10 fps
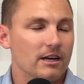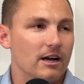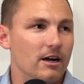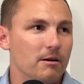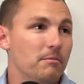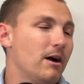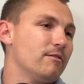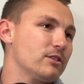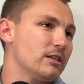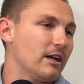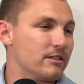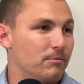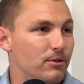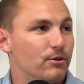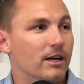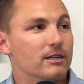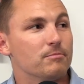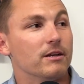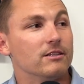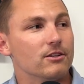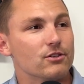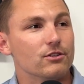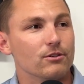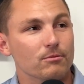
Obviously not something you guys pay attention to